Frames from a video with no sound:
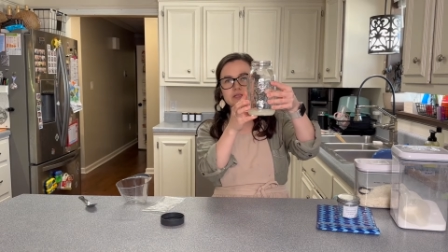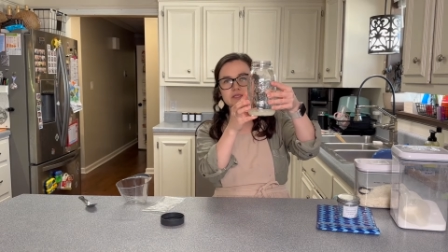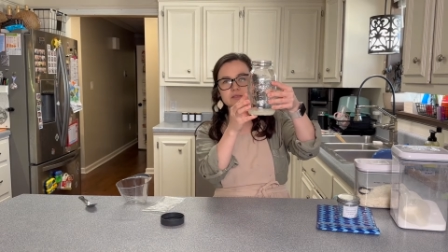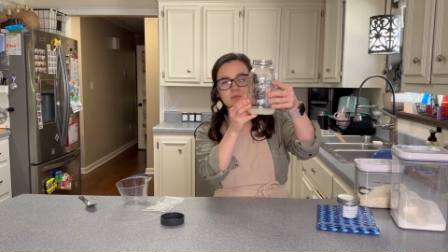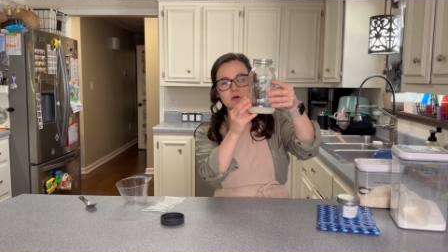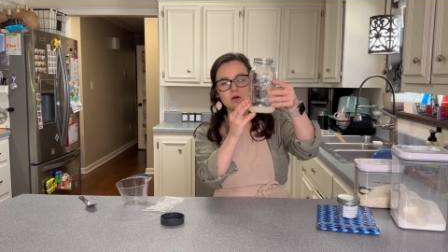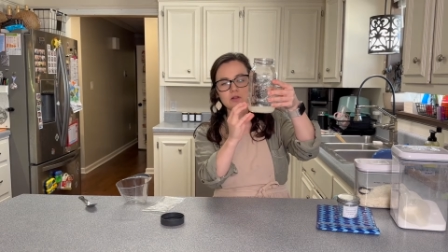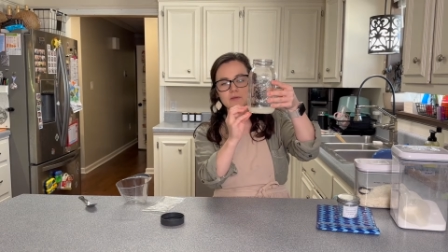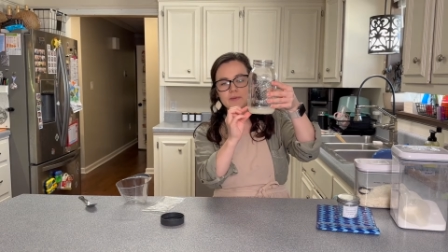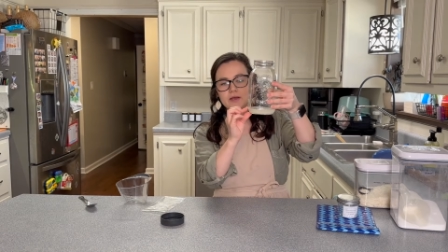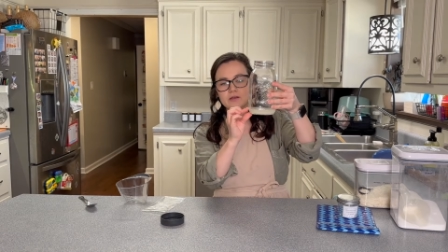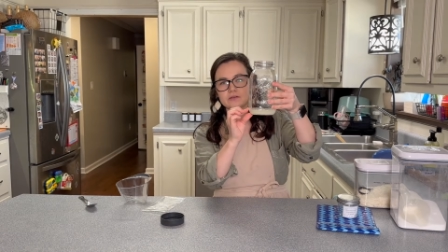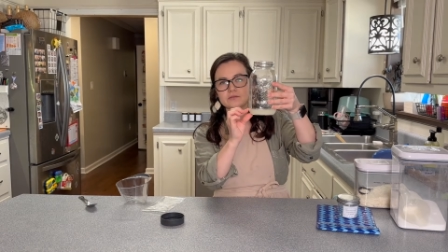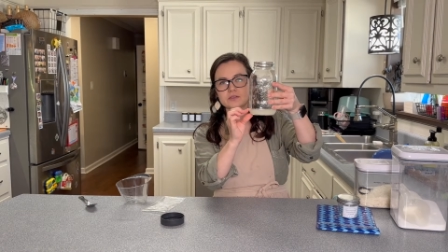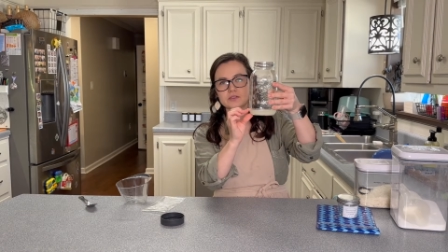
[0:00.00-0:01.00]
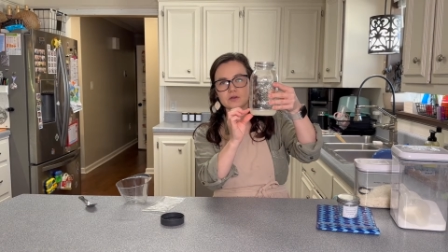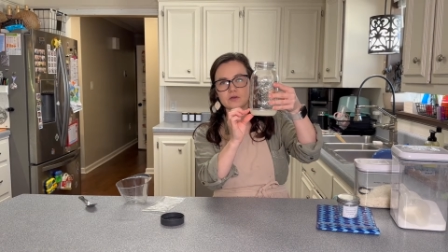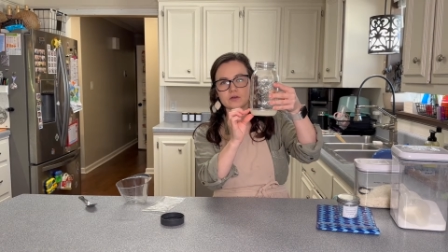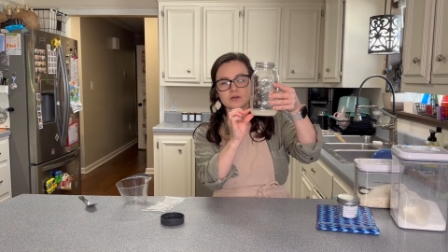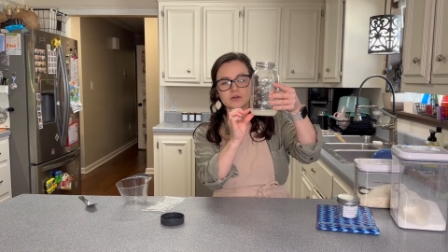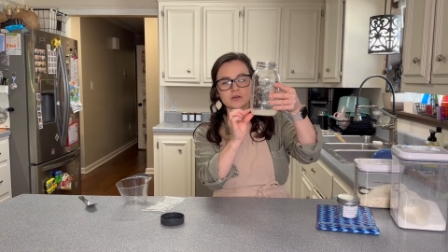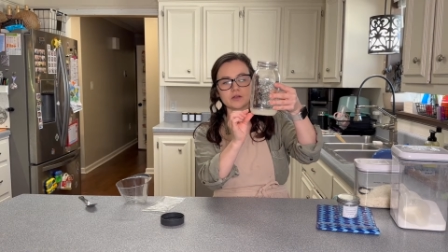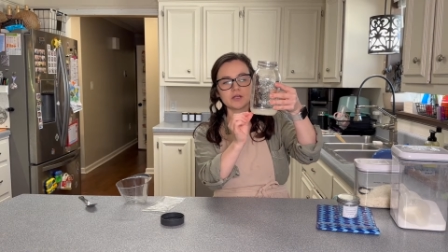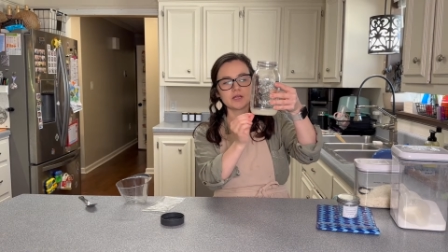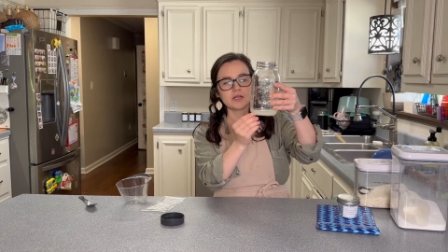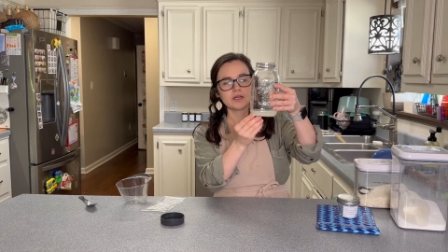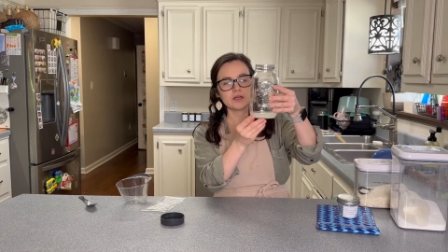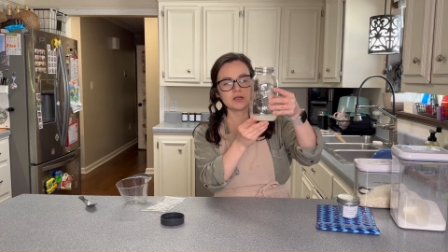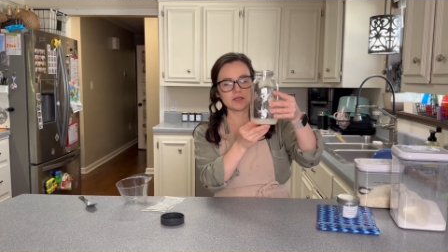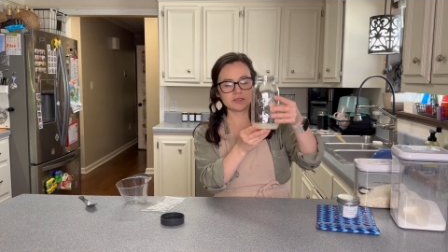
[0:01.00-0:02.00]
small amount of starter.
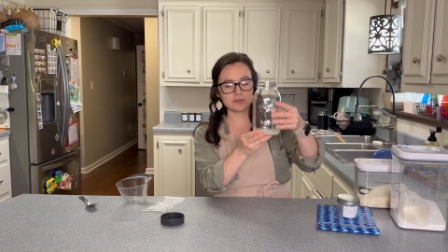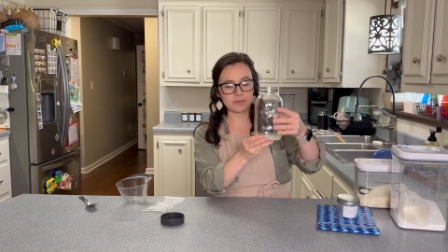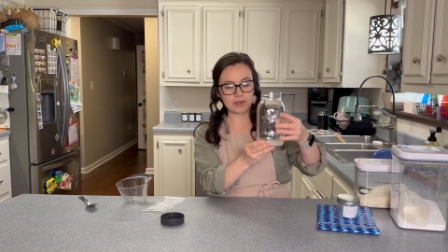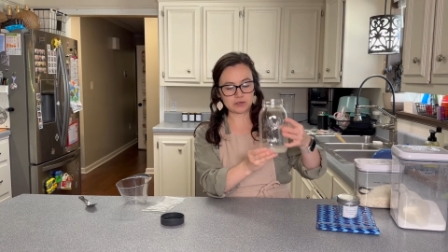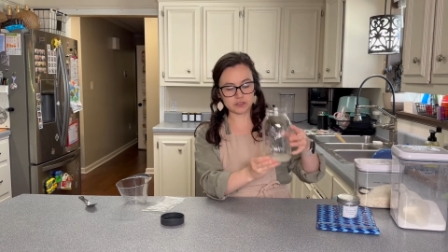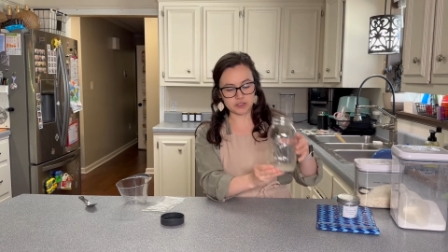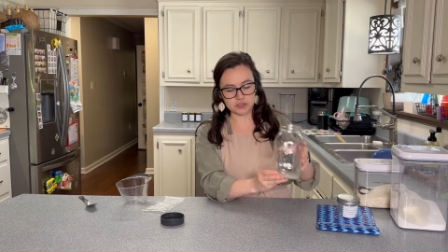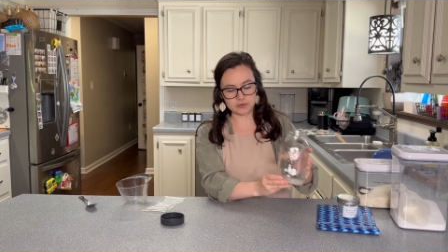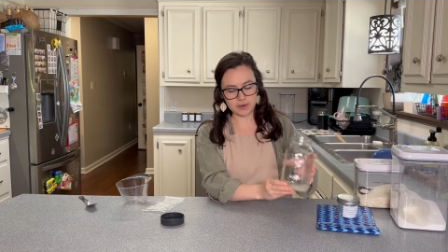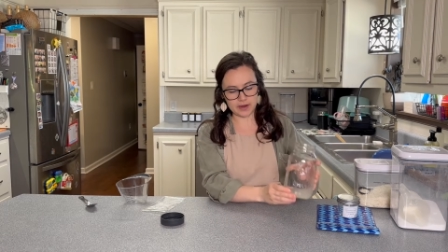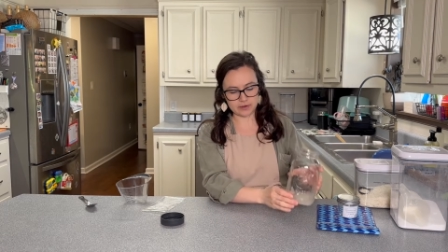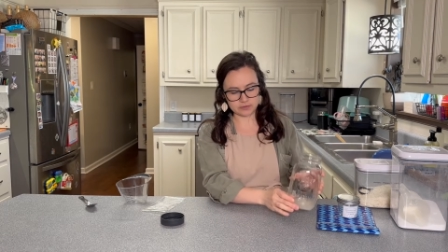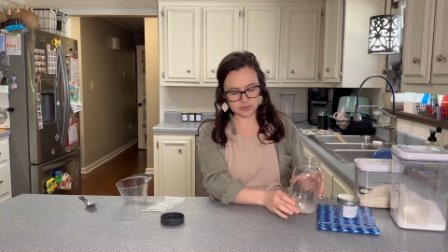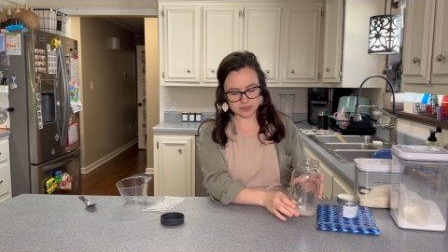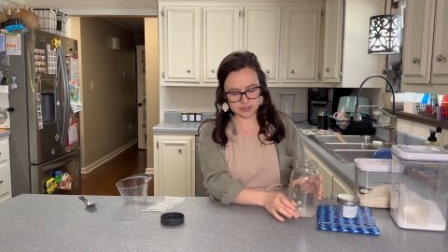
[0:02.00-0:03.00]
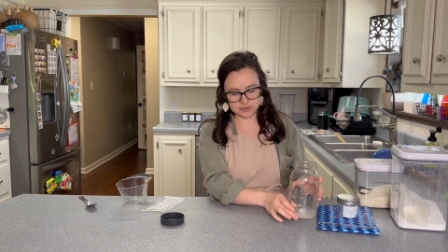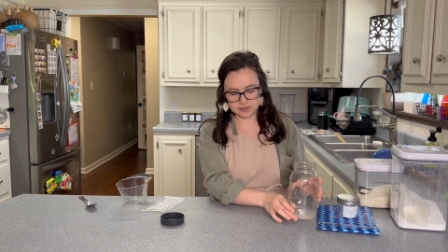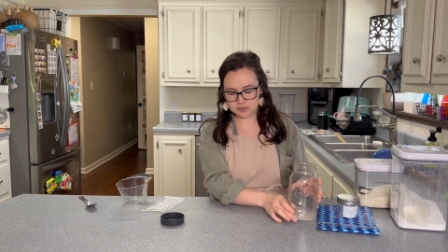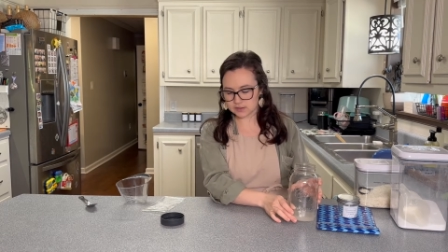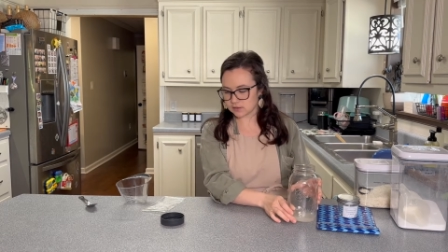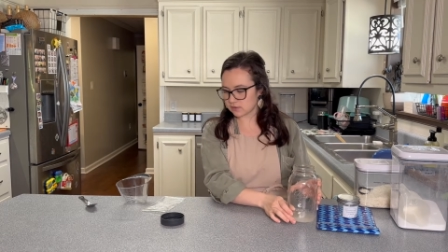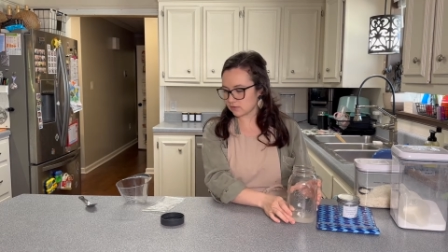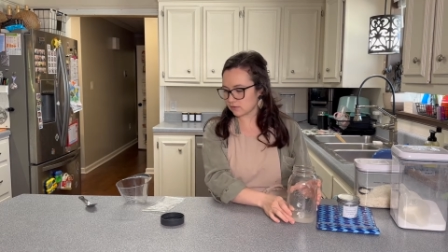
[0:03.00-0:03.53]
It's about 2 ounces,